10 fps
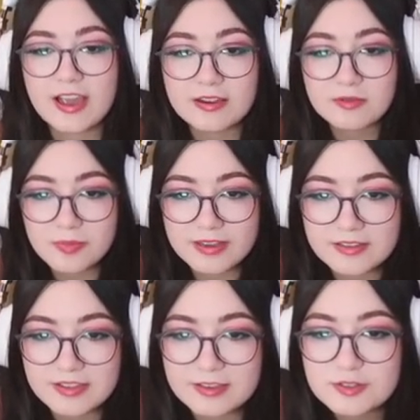And Becca,
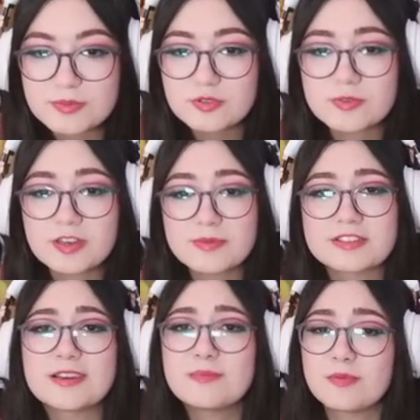thank you so much for becoming a
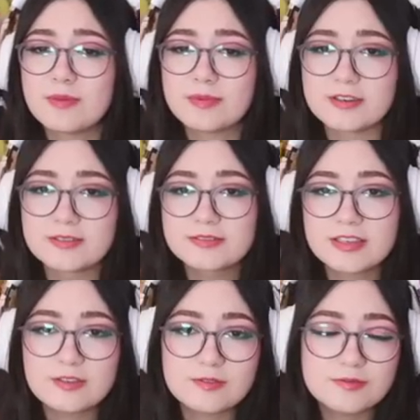Tadpole member.
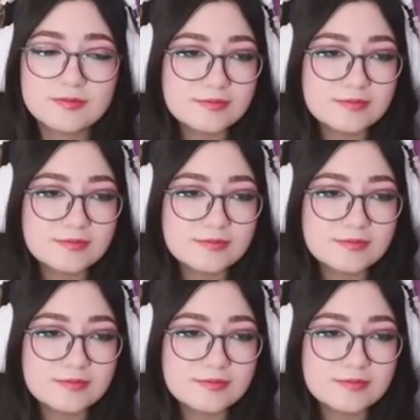Thank you.